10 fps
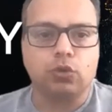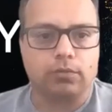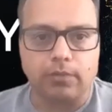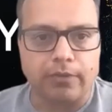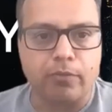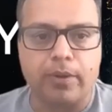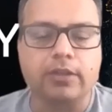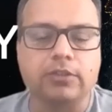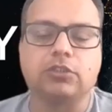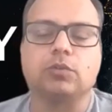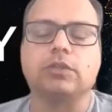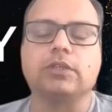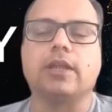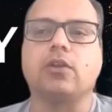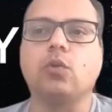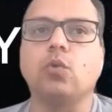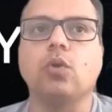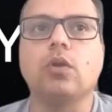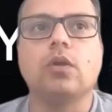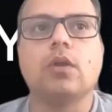I'm sure everybody else is using that
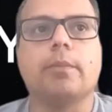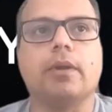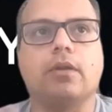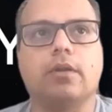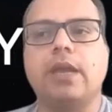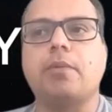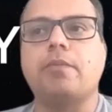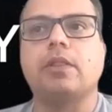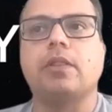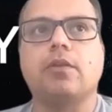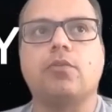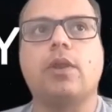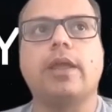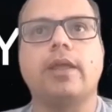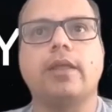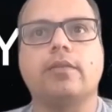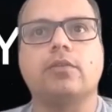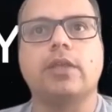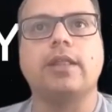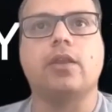too, but we came up with literally
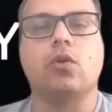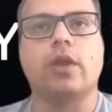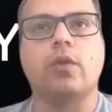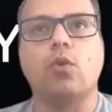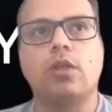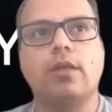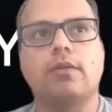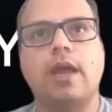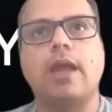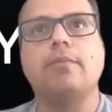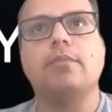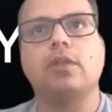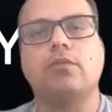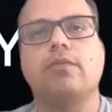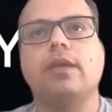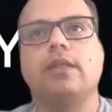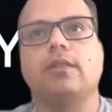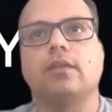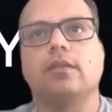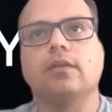saying that, okay, what are the times that
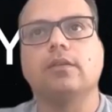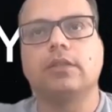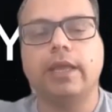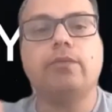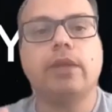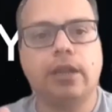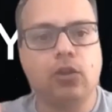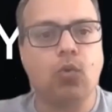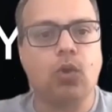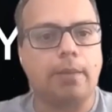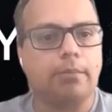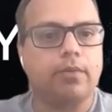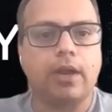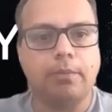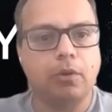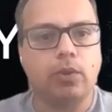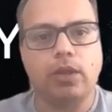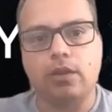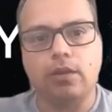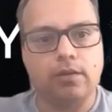we think we get an overlap, right,
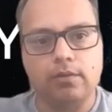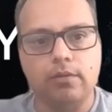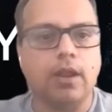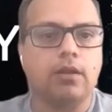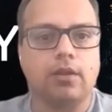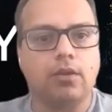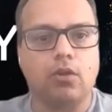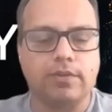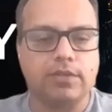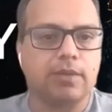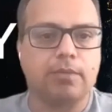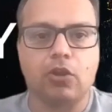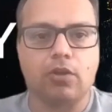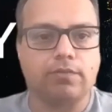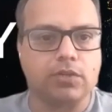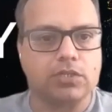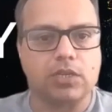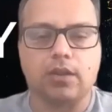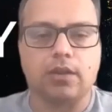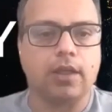between London office, Dublin
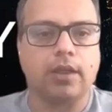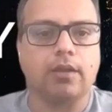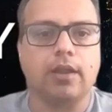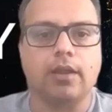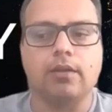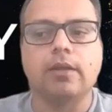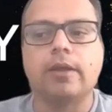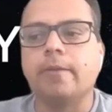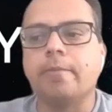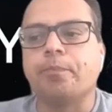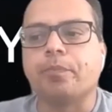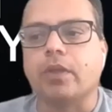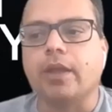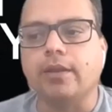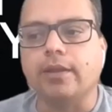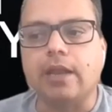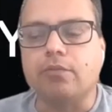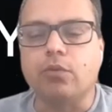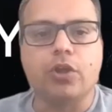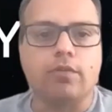office, and
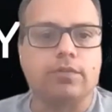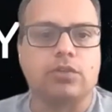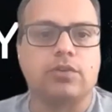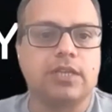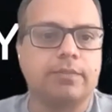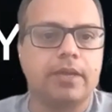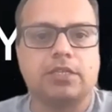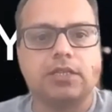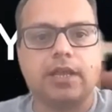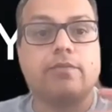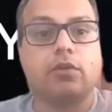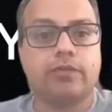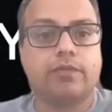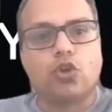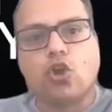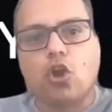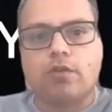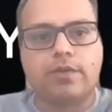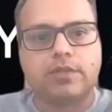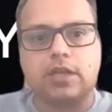California office, or in some cases like for the Tokyo
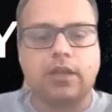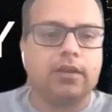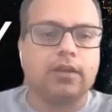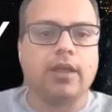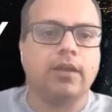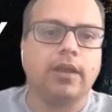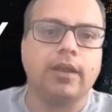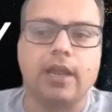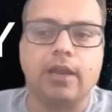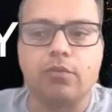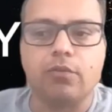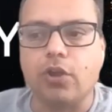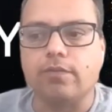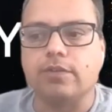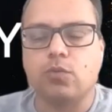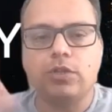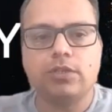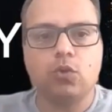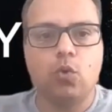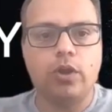office and California office. So what
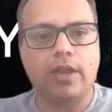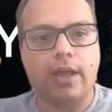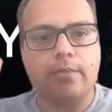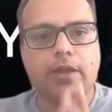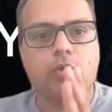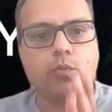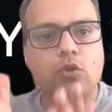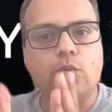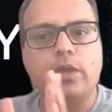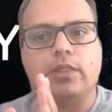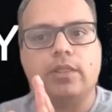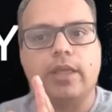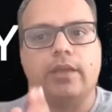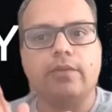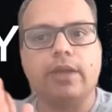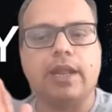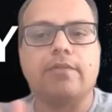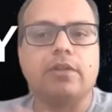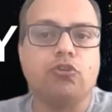is that golden time? Like, when do we think we can have?